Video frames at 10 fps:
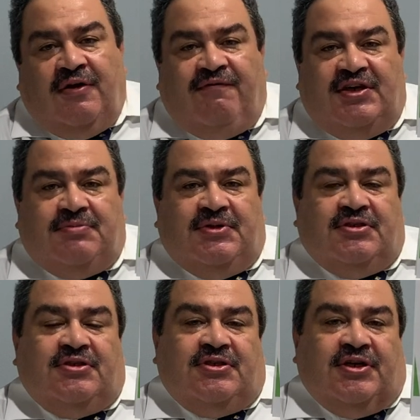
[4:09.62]

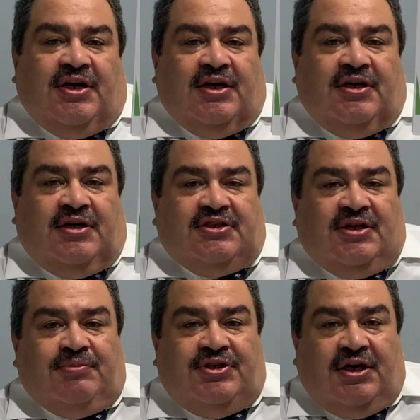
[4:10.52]
investments in Iraq are
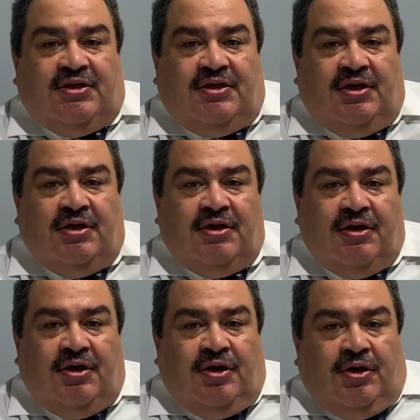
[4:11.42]
subject
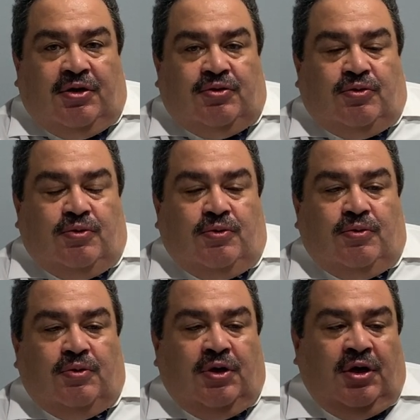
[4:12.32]

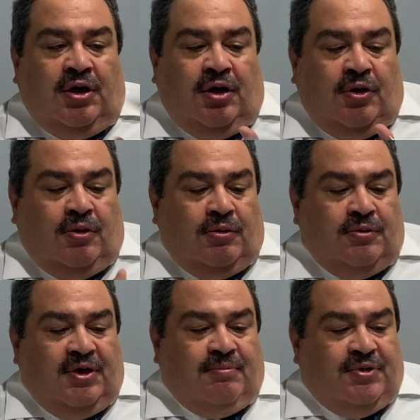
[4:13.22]
to law
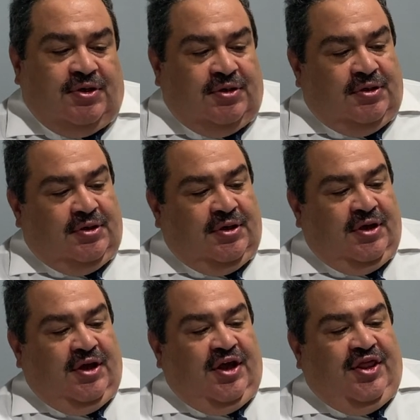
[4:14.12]
number
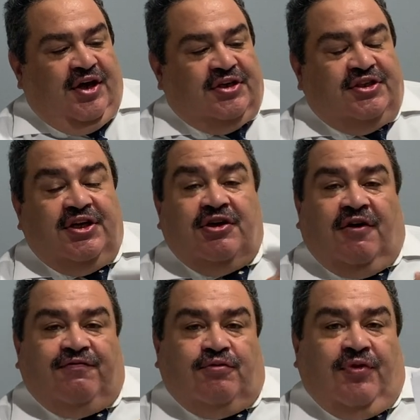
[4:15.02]
13
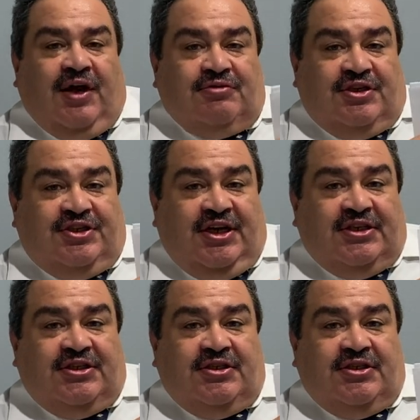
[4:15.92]
of 2006,